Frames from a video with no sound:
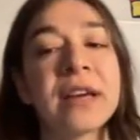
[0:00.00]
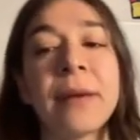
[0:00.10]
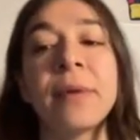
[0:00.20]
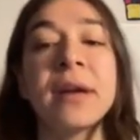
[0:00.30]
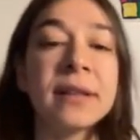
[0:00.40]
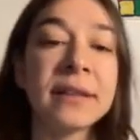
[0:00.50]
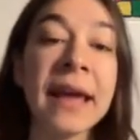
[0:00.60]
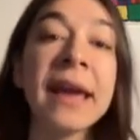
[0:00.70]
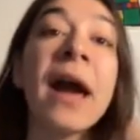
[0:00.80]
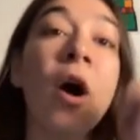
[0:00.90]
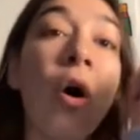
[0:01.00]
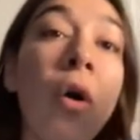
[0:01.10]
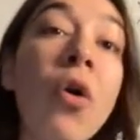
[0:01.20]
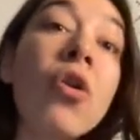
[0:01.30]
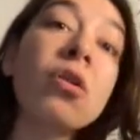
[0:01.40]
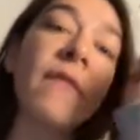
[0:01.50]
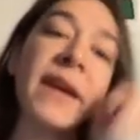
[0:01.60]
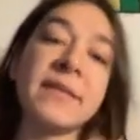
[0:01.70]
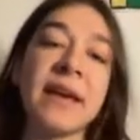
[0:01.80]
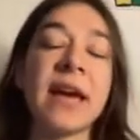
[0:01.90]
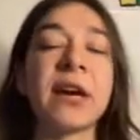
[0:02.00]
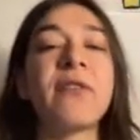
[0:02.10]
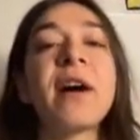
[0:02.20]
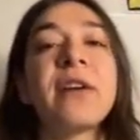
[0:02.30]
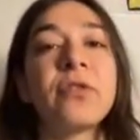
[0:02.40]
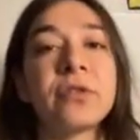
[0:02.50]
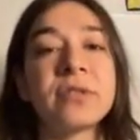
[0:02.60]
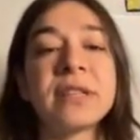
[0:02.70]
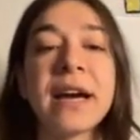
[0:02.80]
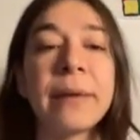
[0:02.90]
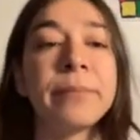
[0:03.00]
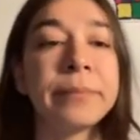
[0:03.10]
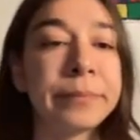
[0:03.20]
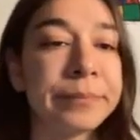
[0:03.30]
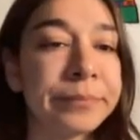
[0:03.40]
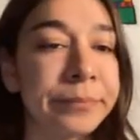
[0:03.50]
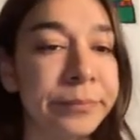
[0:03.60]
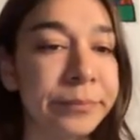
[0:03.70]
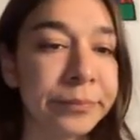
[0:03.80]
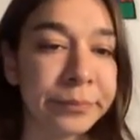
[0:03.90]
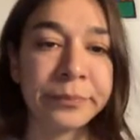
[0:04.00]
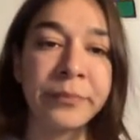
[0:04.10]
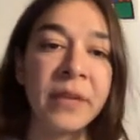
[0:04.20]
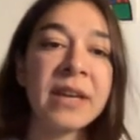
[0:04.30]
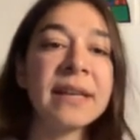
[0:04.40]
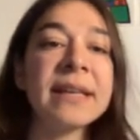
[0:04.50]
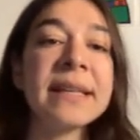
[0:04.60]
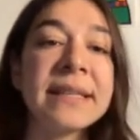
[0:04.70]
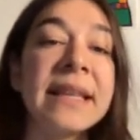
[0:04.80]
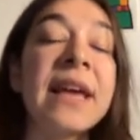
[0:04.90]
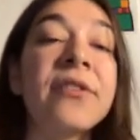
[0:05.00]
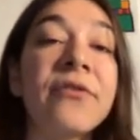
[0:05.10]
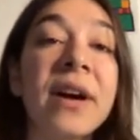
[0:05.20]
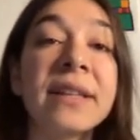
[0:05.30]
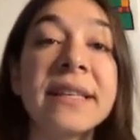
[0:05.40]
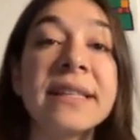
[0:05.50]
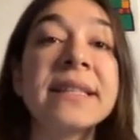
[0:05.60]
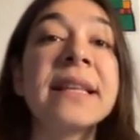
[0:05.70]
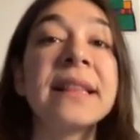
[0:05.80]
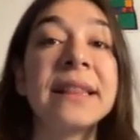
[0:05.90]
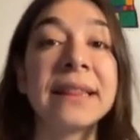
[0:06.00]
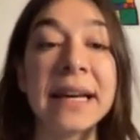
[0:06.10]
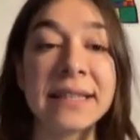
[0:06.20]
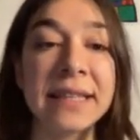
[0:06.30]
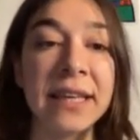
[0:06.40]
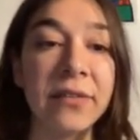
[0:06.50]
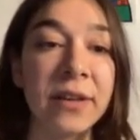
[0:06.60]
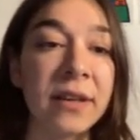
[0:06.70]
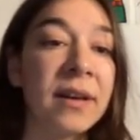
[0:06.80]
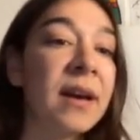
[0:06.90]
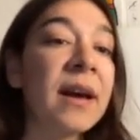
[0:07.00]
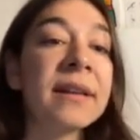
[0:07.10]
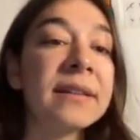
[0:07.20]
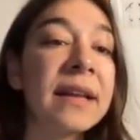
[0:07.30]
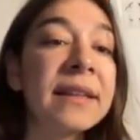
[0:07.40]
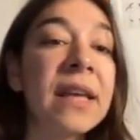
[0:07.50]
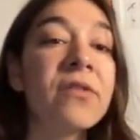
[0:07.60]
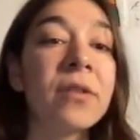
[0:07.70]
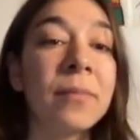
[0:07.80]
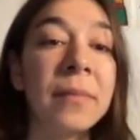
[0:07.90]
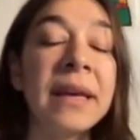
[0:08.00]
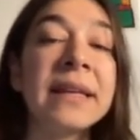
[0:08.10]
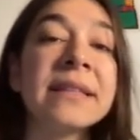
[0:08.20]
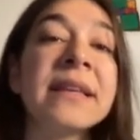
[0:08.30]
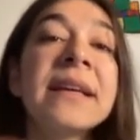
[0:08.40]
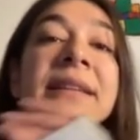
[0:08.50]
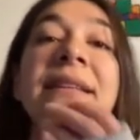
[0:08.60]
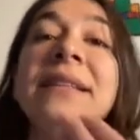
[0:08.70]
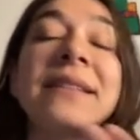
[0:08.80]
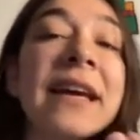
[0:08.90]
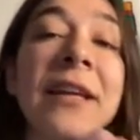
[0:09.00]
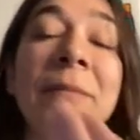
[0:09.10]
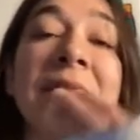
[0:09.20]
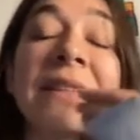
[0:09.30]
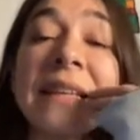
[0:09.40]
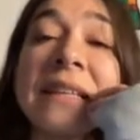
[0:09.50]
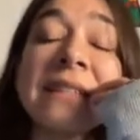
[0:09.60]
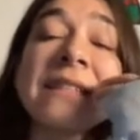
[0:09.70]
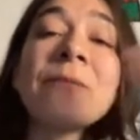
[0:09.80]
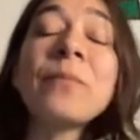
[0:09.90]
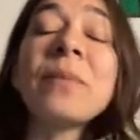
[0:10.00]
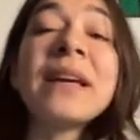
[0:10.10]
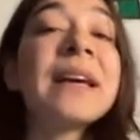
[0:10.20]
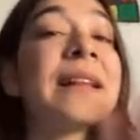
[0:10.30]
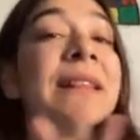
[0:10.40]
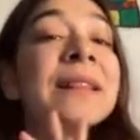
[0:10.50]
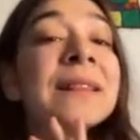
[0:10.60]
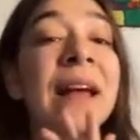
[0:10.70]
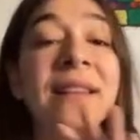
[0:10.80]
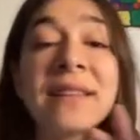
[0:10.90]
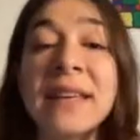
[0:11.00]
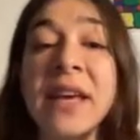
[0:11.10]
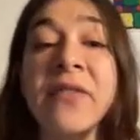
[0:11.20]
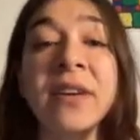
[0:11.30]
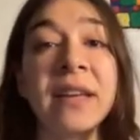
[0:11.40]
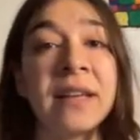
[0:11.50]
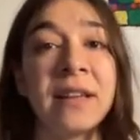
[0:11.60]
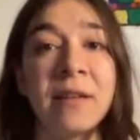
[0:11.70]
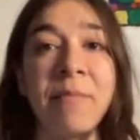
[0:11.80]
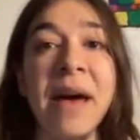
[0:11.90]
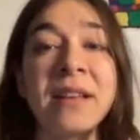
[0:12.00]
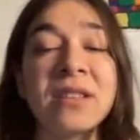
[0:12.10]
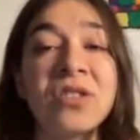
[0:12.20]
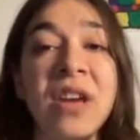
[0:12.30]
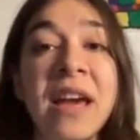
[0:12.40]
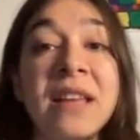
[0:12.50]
on time. They always arrive on time. Yes, and what is not given? Not given means the statement is simply not given in the passage